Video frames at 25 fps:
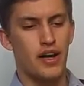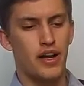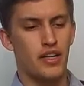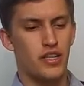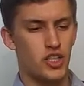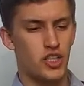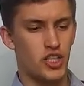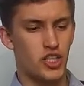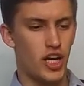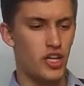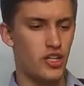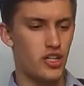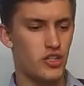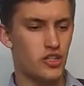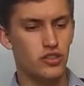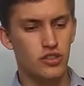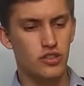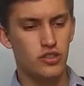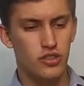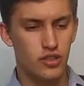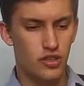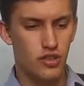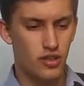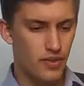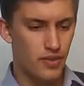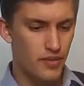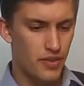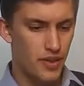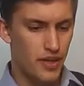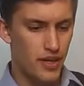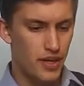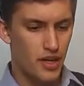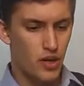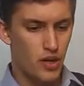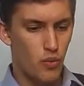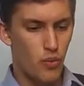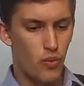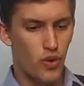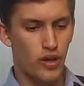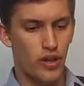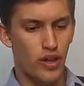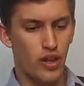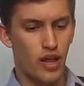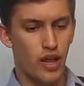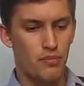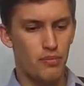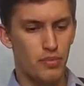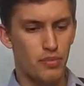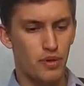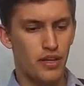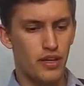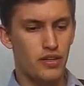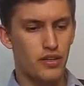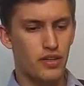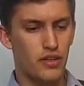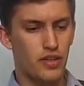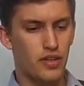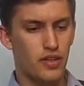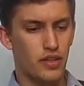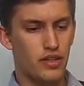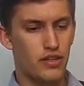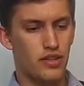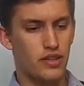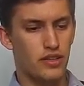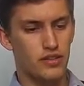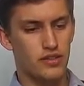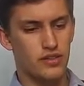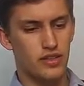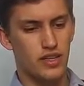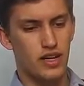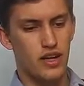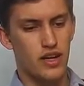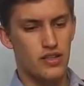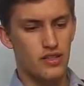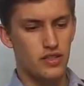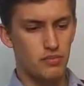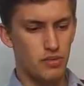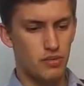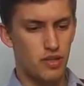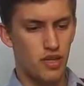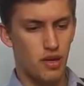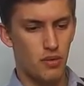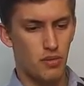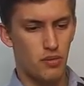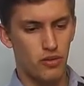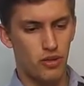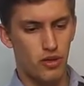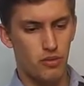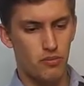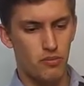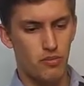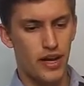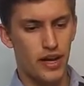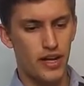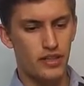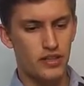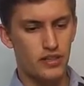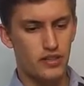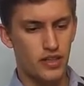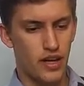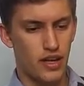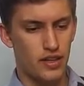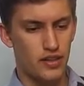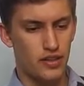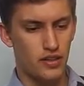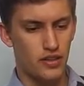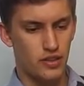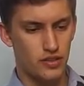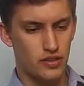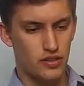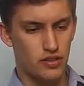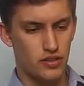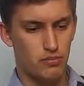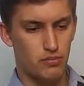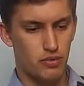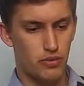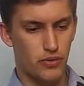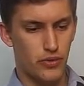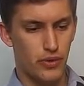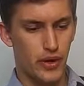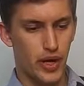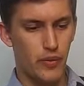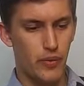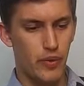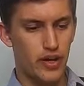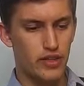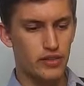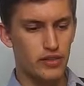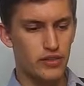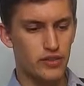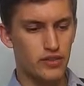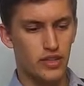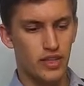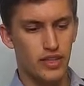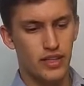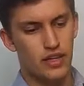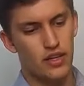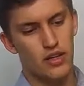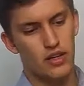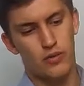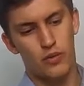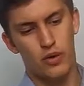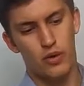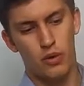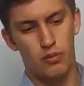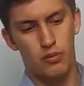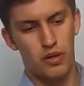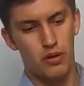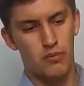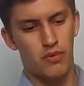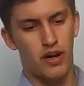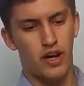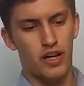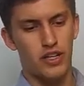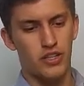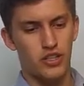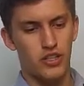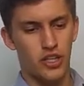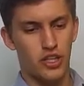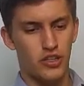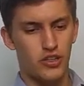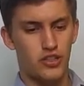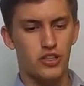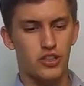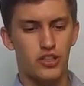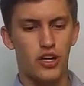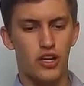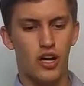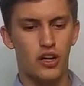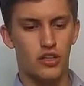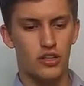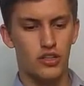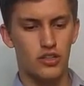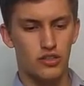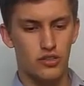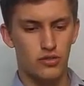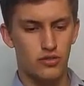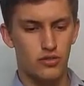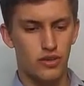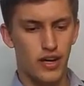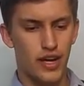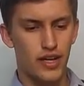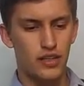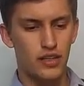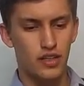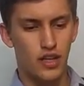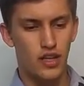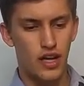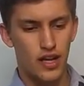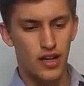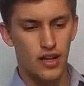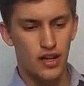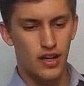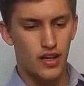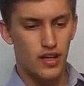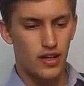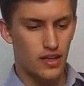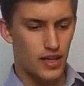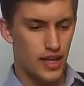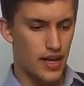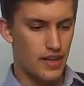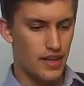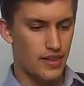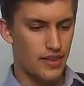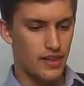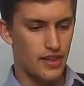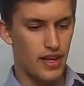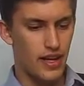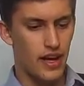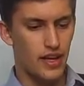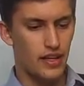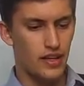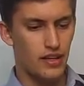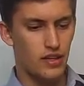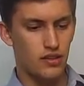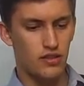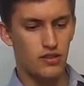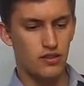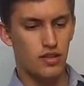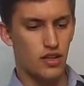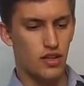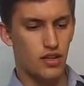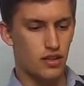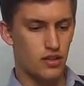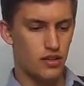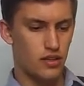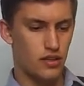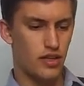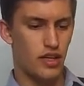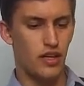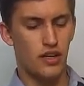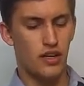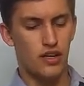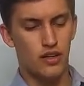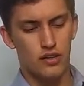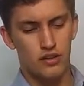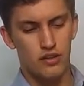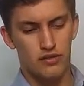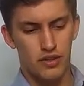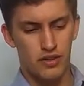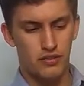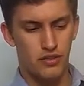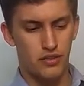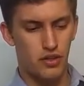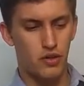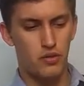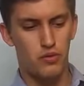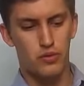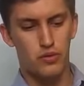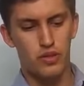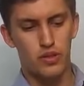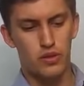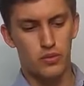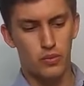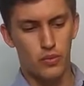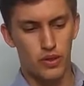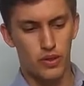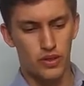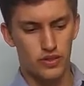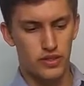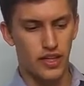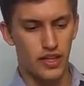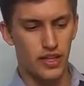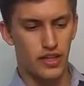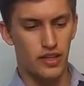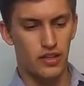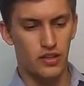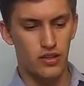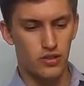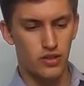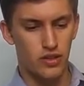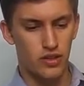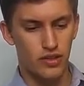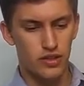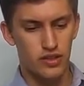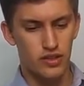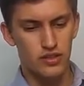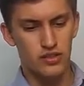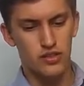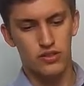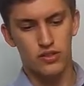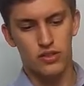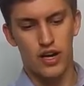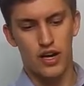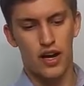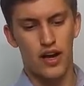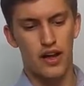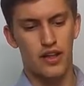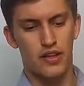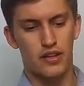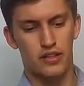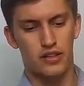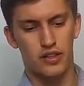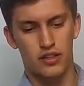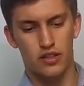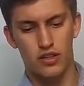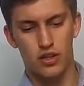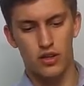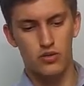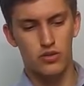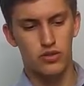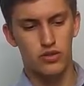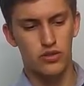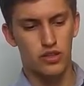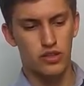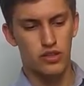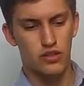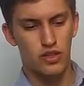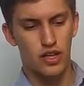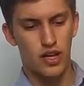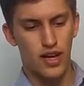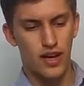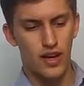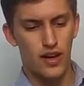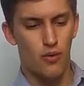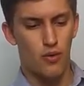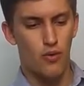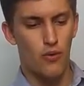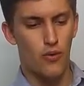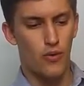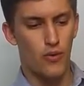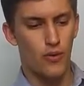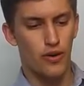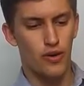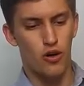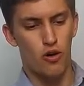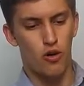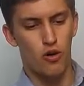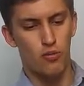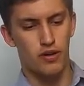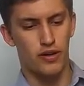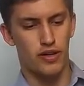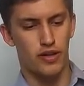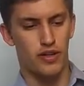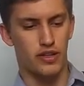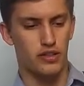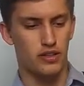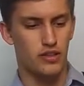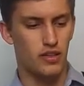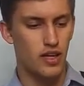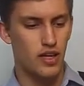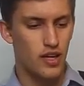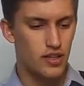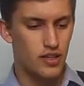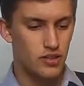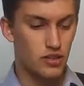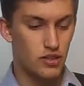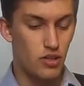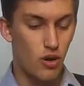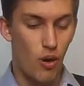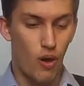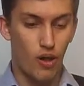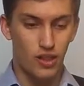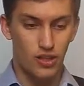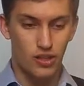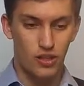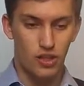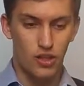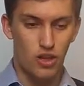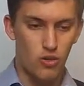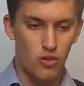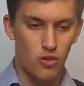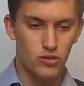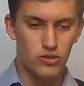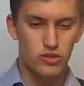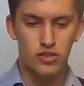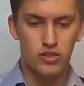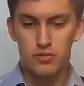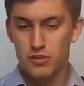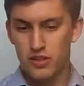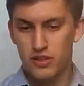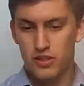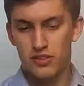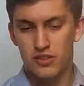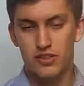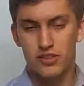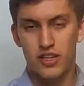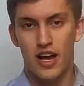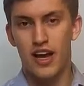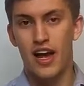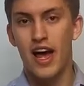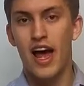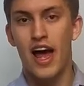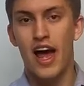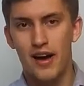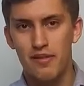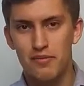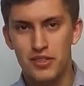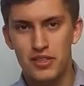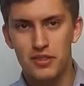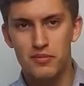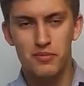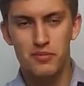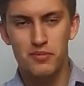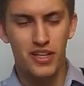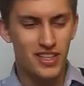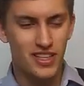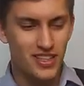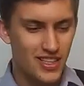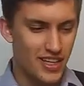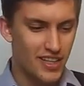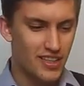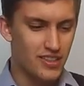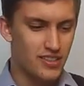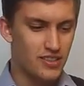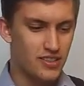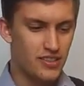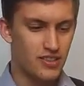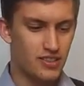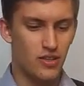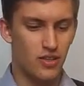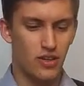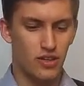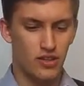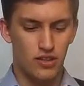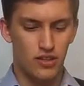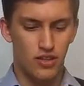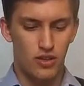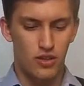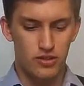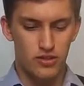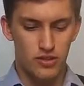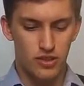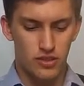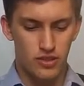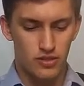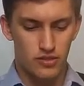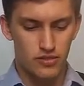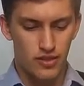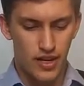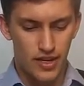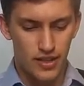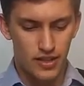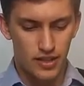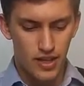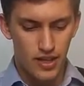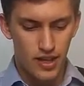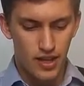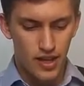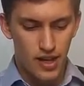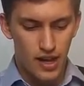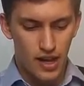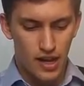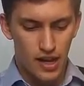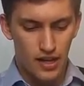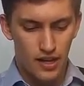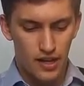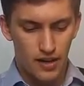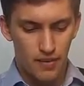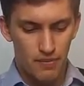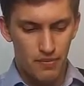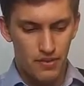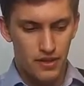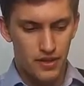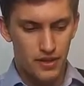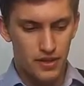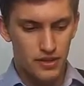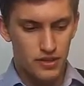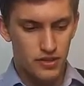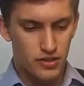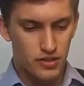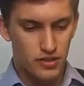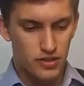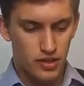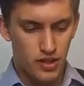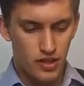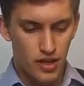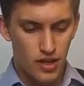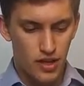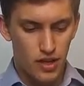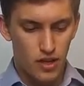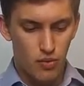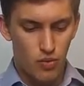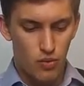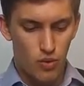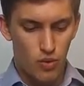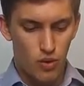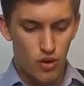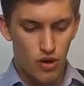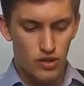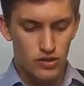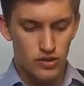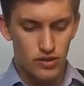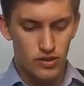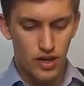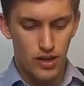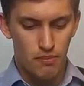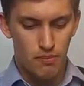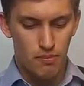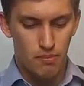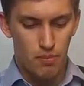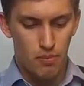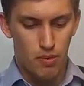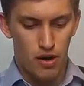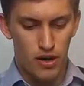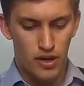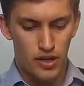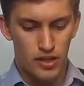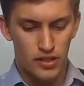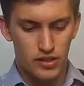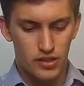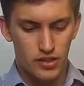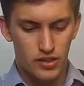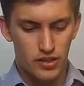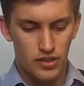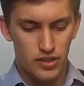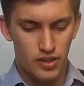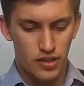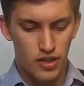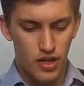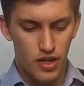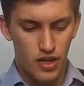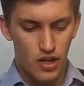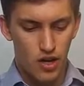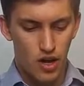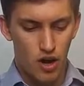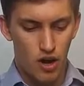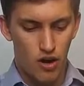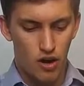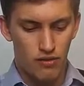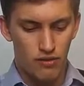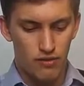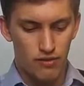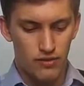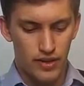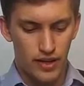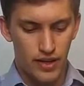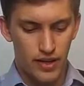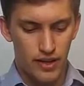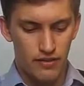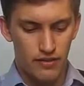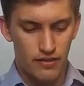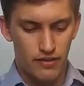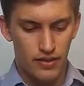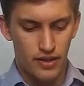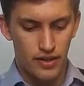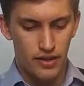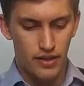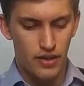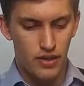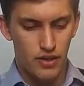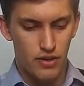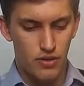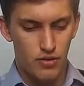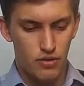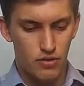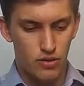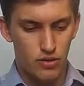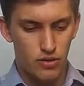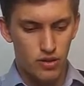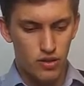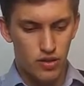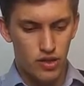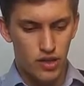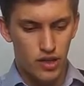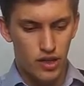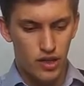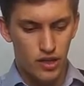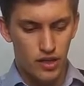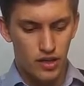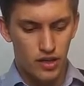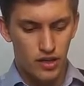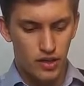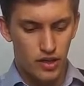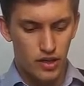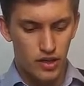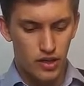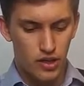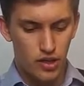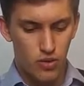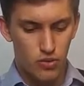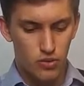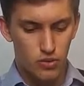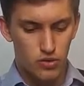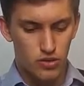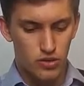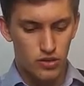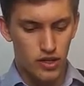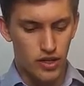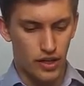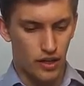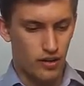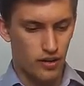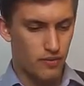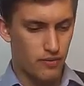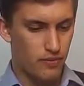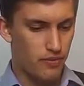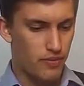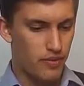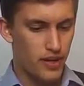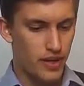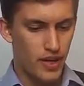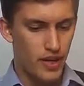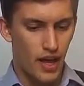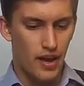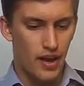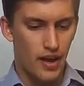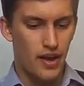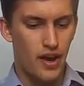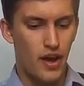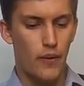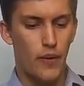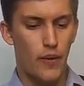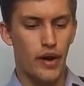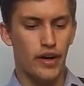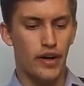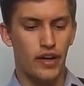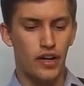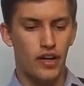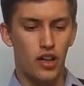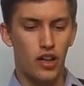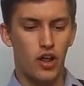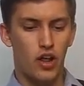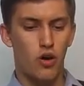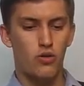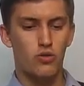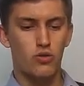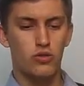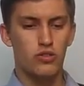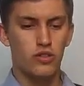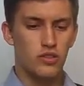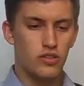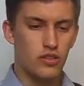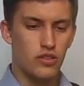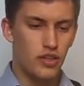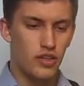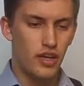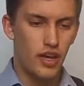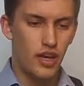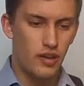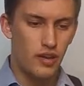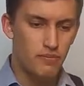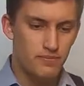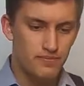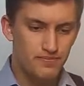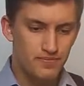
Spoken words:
changes will appear in the ScandiPWA base under the pull requests, and here will be my changed color to red. And then the reviewer will take a look at it and either close it or open it. So I'll close this because I am the maintainer, so I'll close it and write this was a part of a video. Closing. Now I close the